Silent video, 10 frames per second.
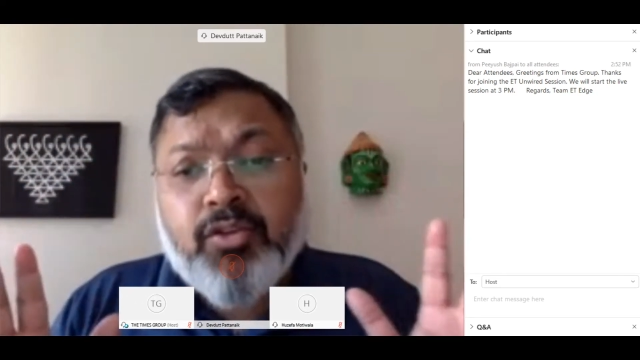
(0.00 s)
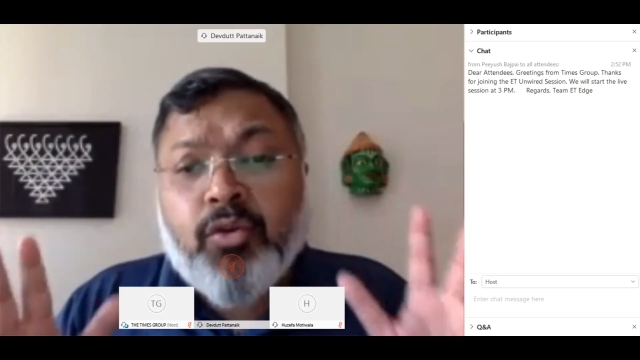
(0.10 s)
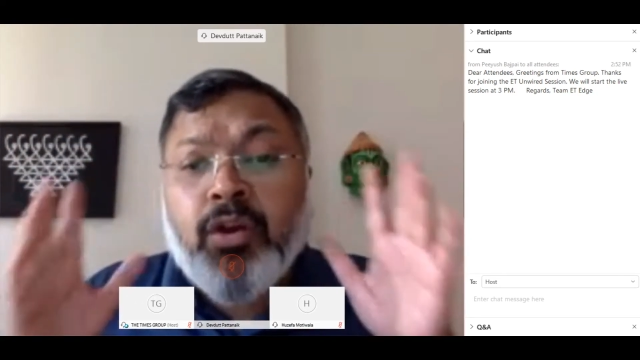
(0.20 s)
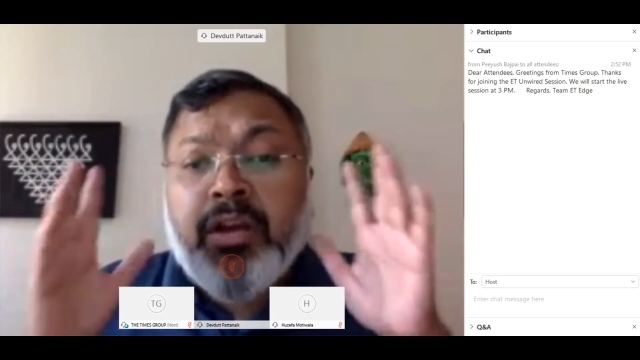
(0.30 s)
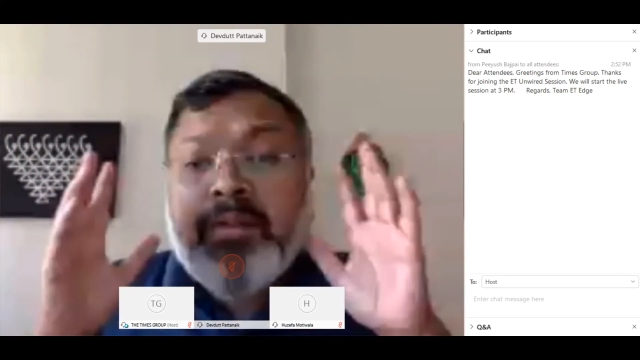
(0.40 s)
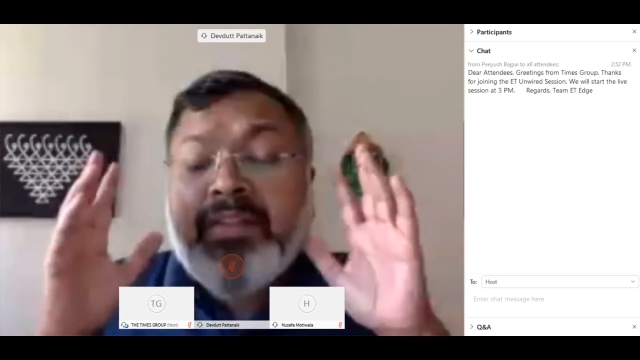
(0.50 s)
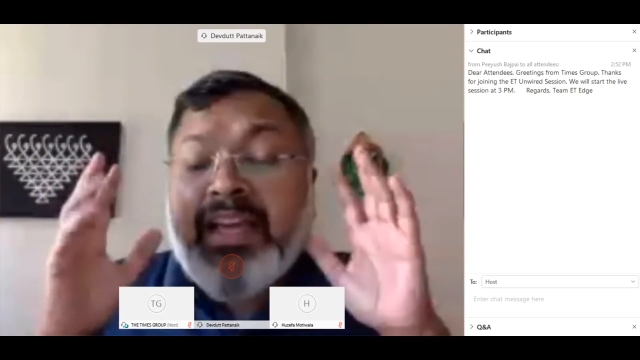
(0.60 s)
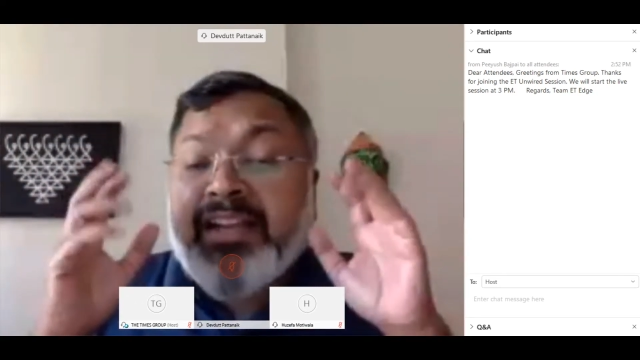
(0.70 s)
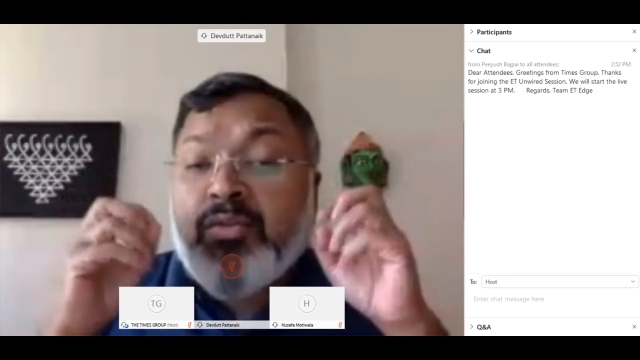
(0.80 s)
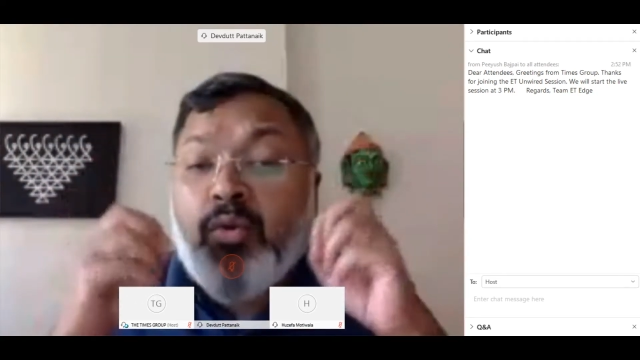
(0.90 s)
So,
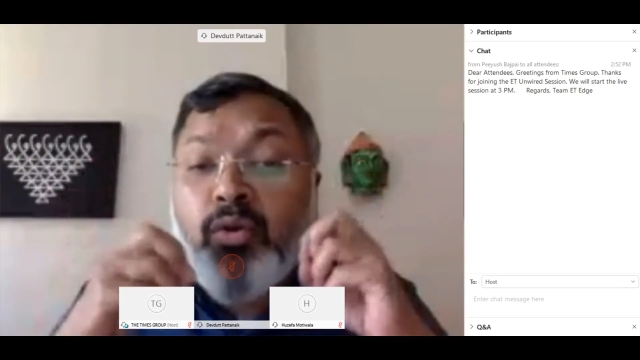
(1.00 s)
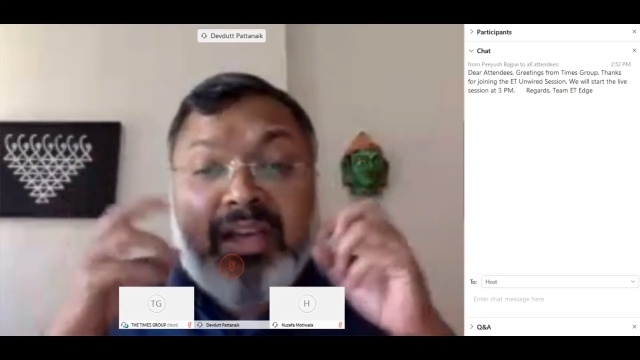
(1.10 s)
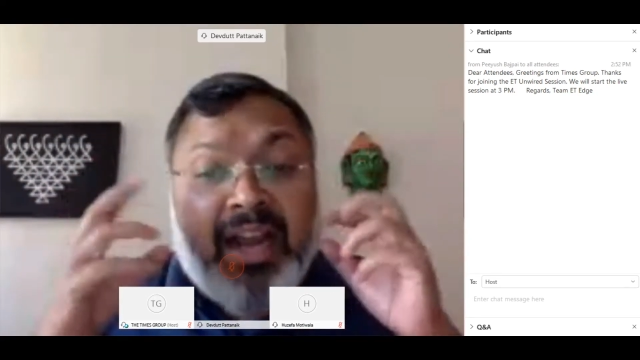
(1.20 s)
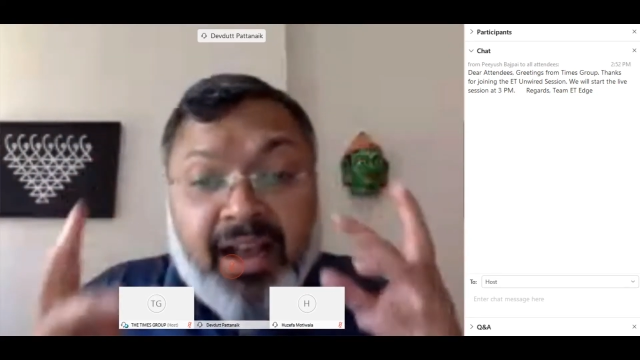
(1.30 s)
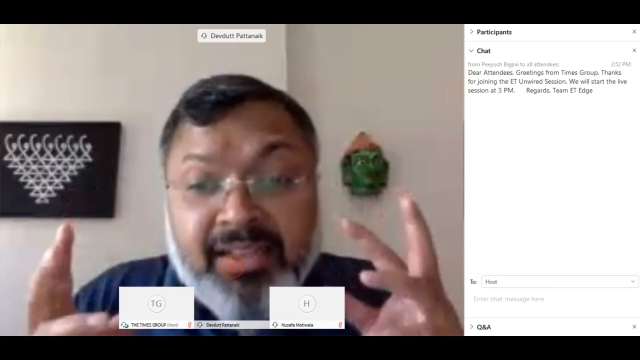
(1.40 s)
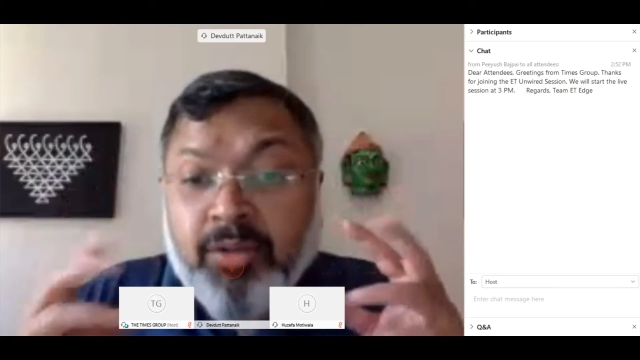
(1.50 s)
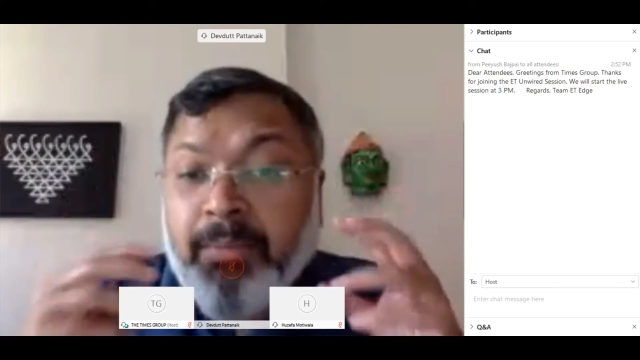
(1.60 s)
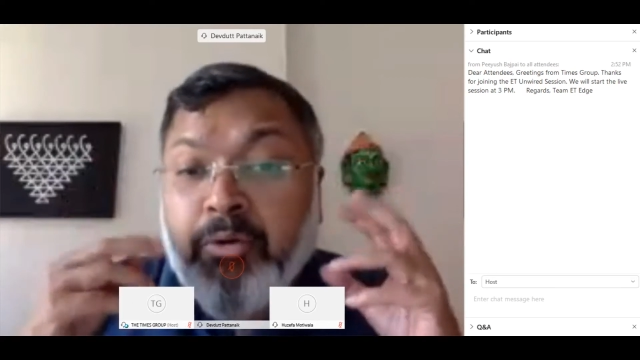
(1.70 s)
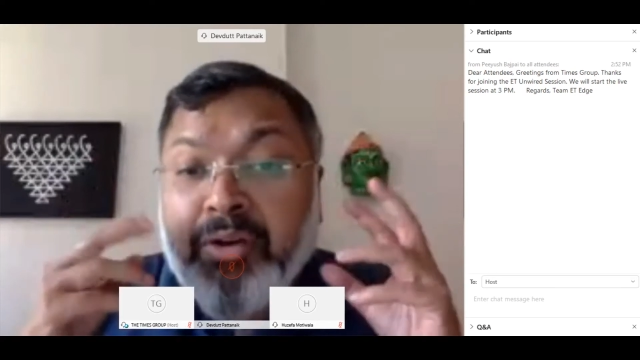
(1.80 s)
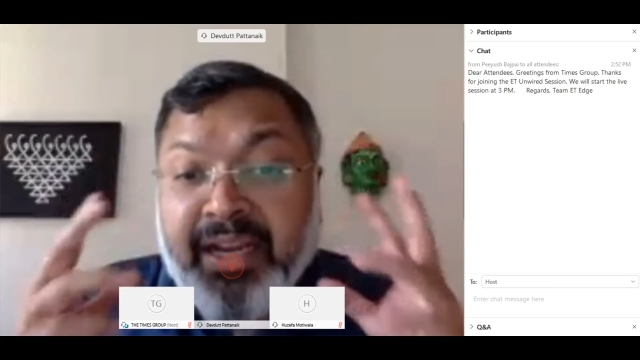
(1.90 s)
there is no grass on
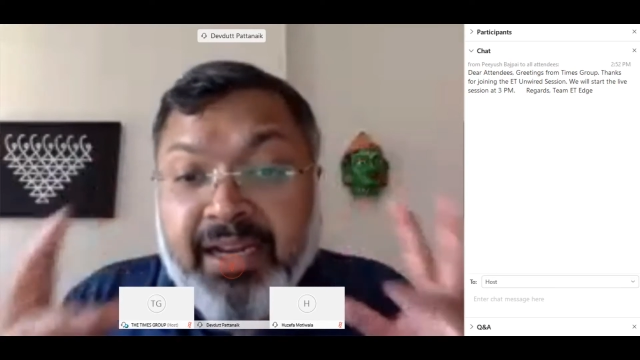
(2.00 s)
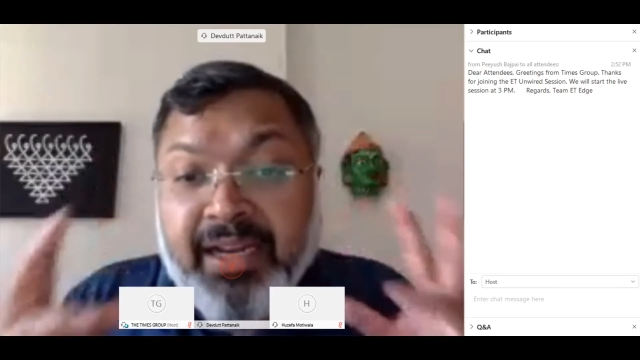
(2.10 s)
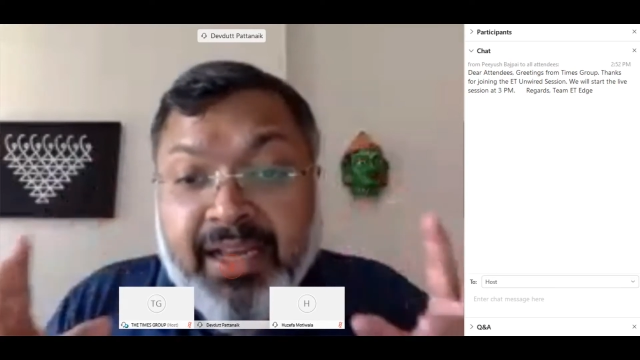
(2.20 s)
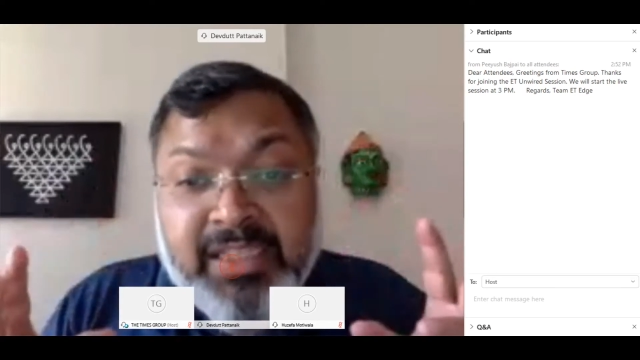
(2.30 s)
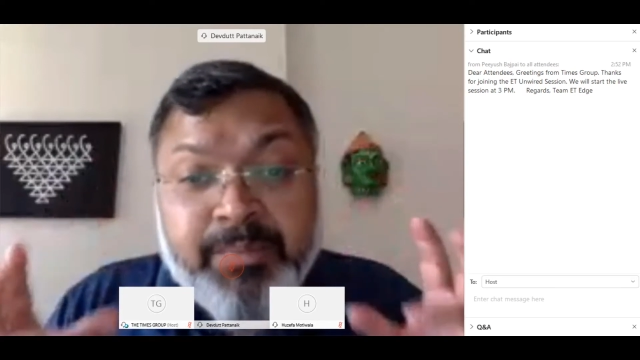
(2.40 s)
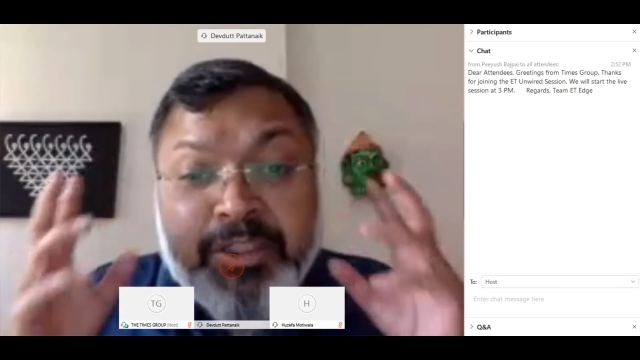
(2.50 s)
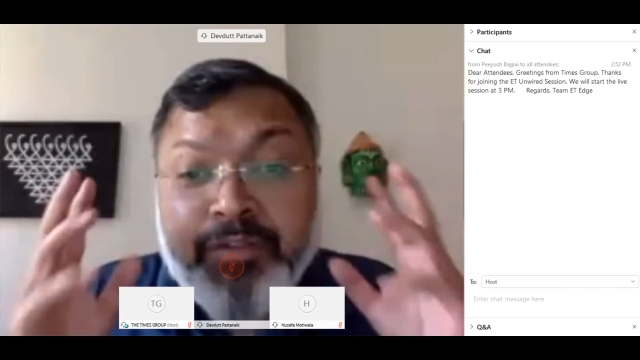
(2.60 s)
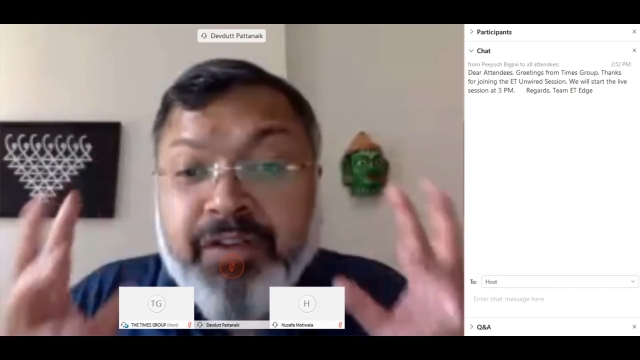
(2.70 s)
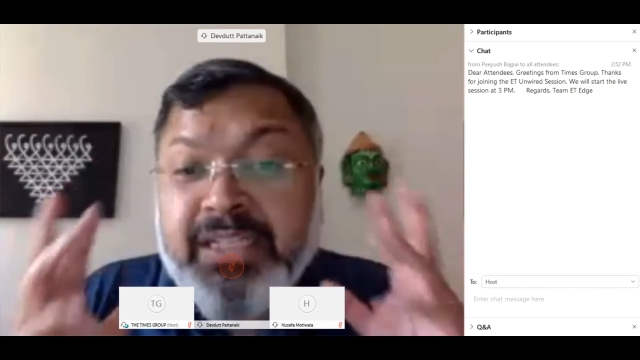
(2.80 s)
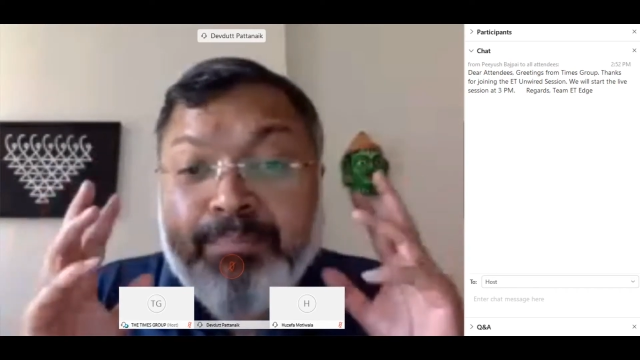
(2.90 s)
Mount Kailas, but
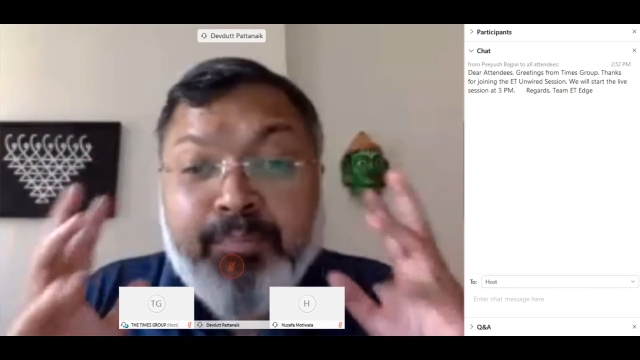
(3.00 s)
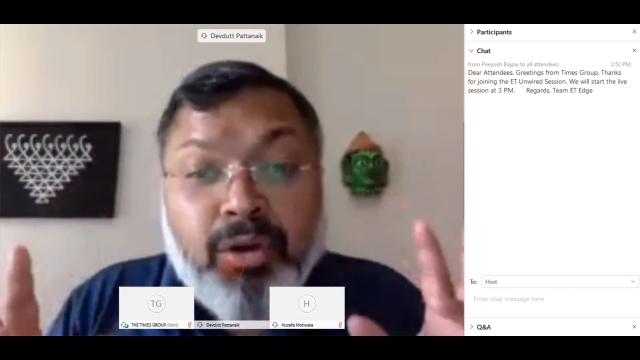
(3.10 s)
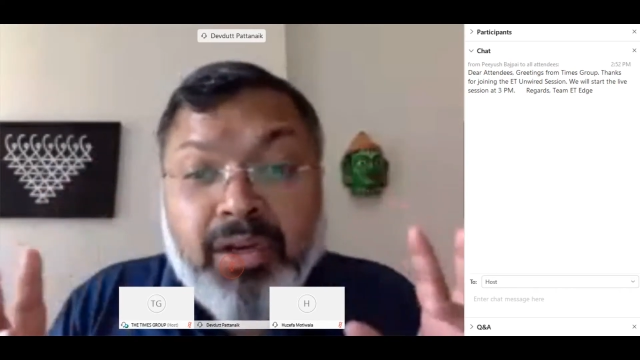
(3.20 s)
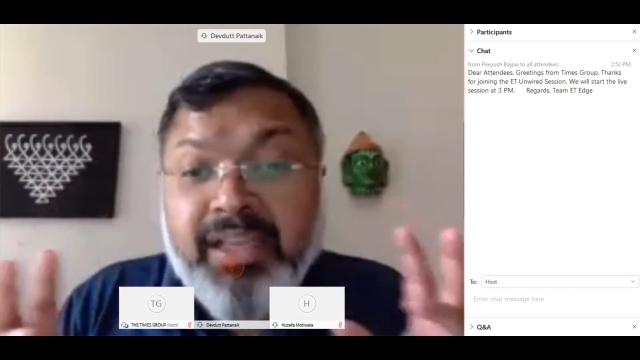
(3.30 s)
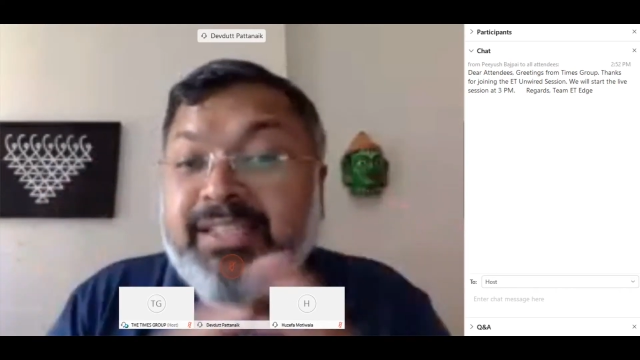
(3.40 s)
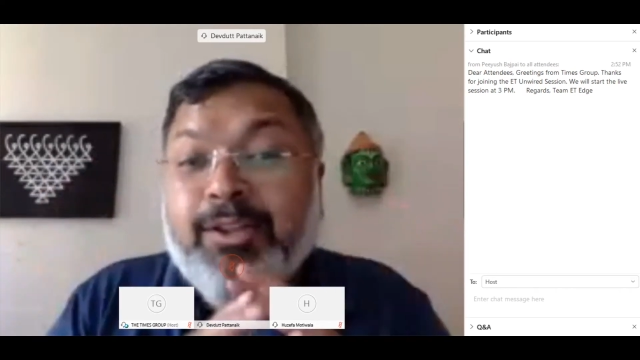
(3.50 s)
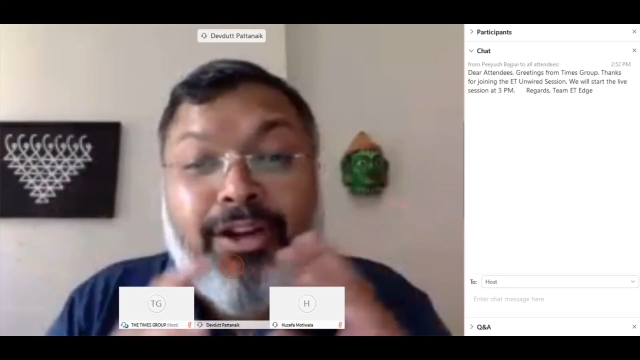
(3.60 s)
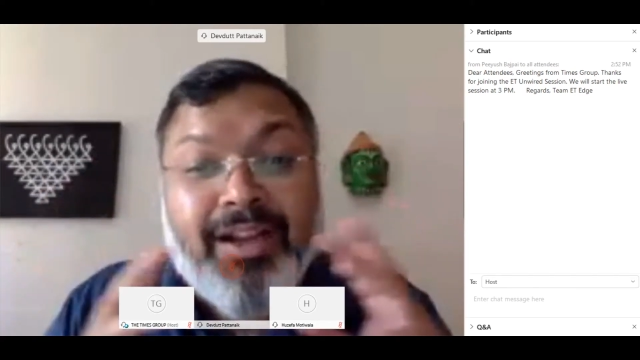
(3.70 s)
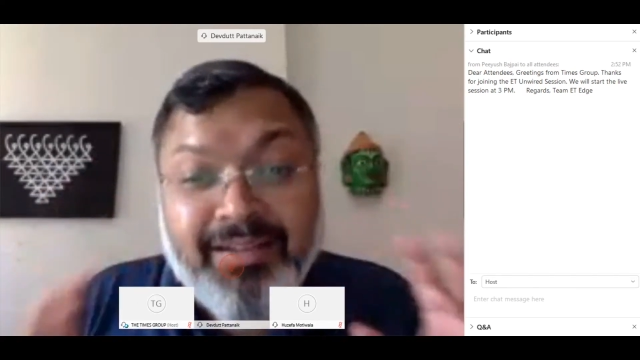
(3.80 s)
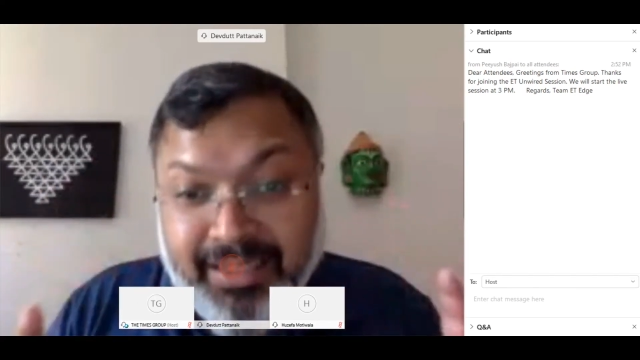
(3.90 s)
Shiva's bull is
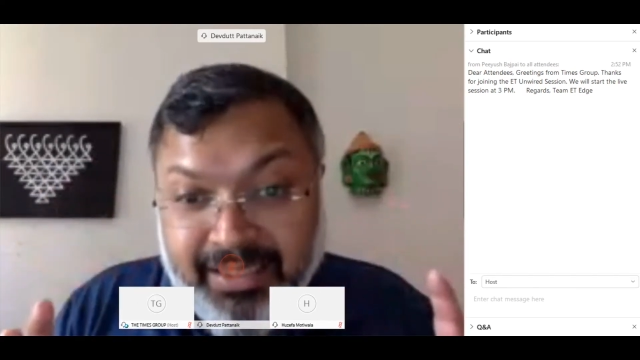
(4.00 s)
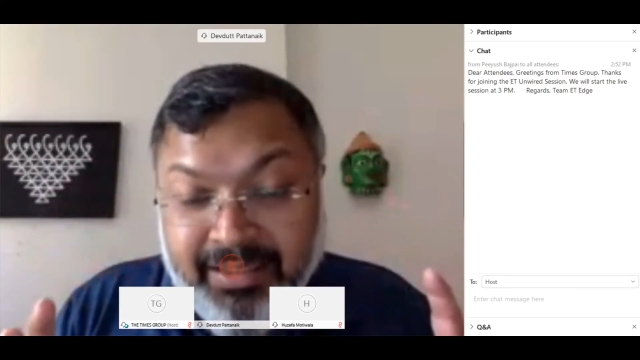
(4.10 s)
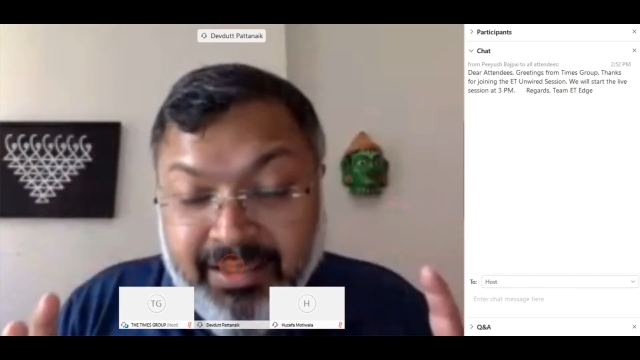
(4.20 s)
not hungry.